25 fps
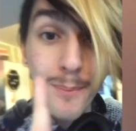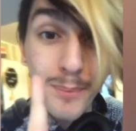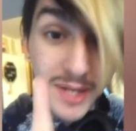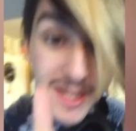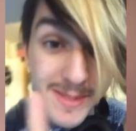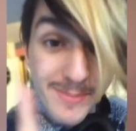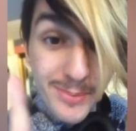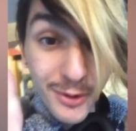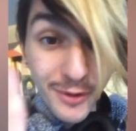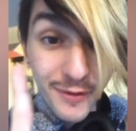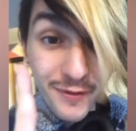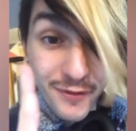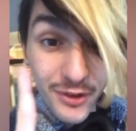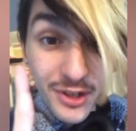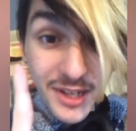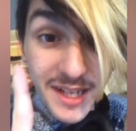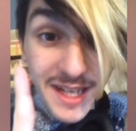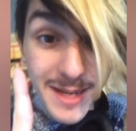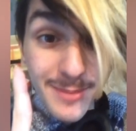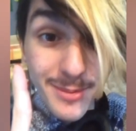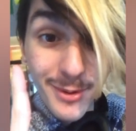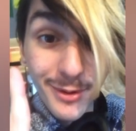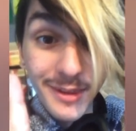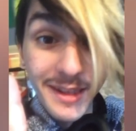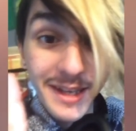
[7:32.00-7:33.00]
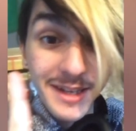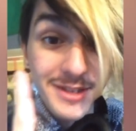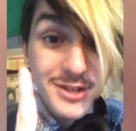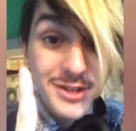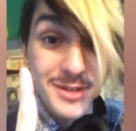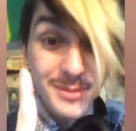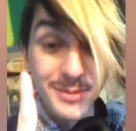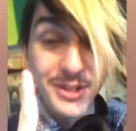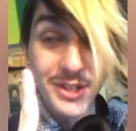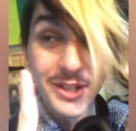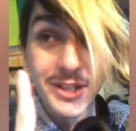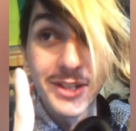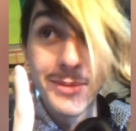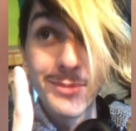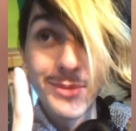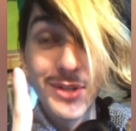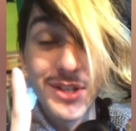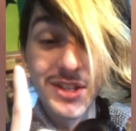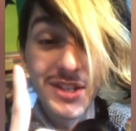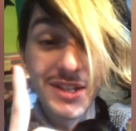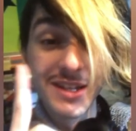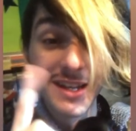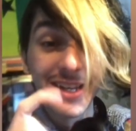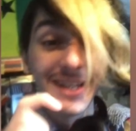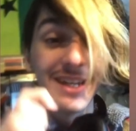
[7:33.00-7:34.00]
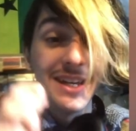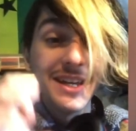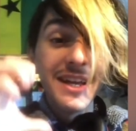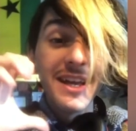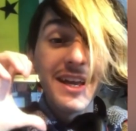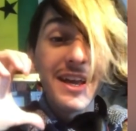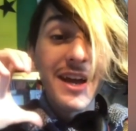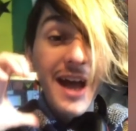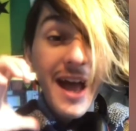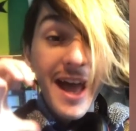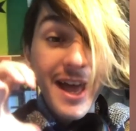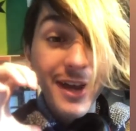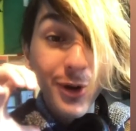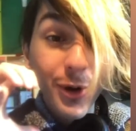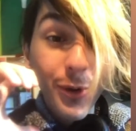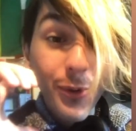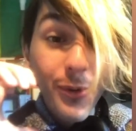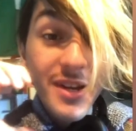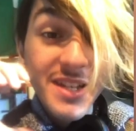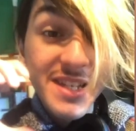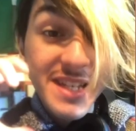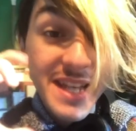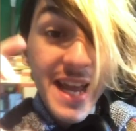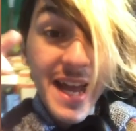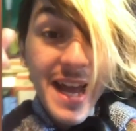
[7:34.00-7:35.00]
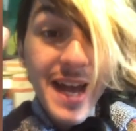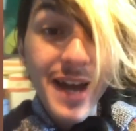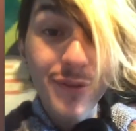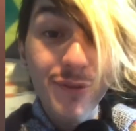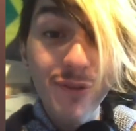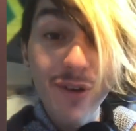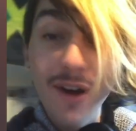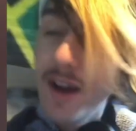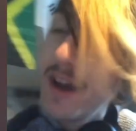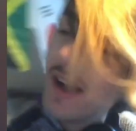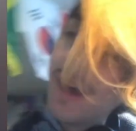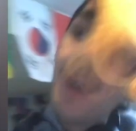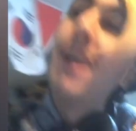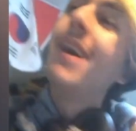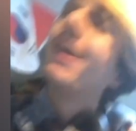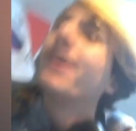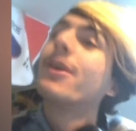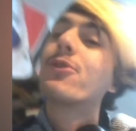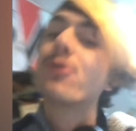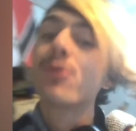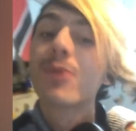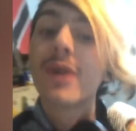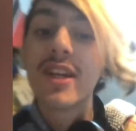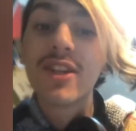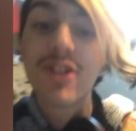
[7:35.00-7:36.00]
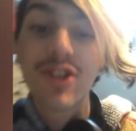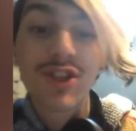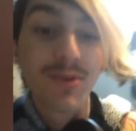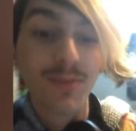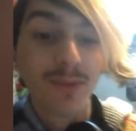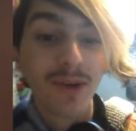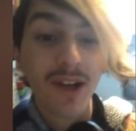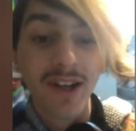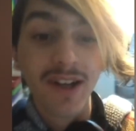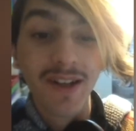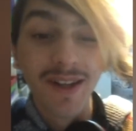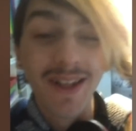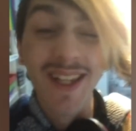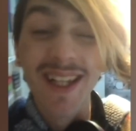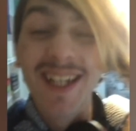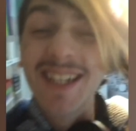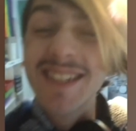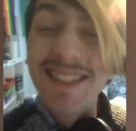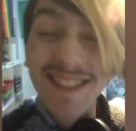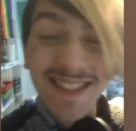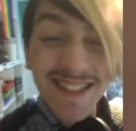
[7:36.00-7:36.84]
People forget about that sometimes. And always have a great smile.